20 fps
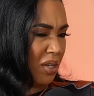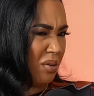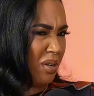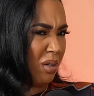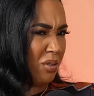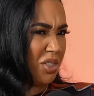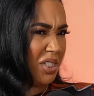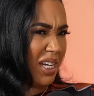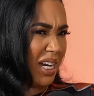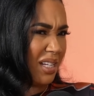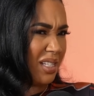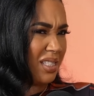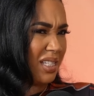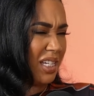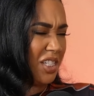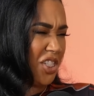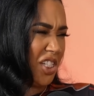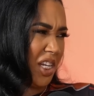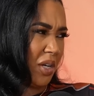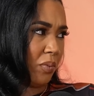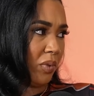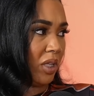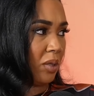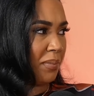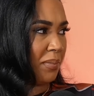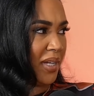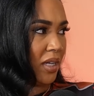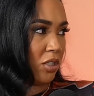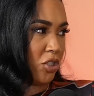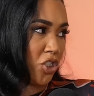she kind of said she didn't really
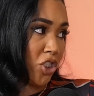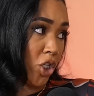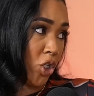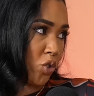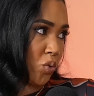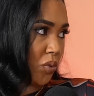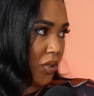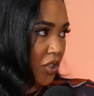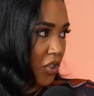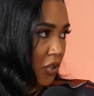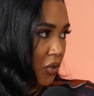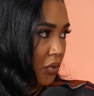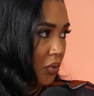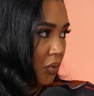be on shows with you.